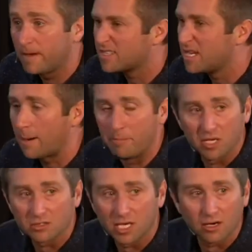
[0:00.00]
It's not
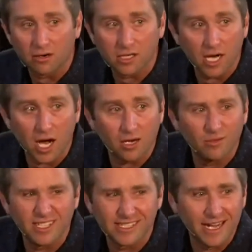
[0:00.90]
built on our
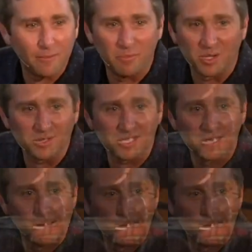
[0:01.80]
economy. It's not built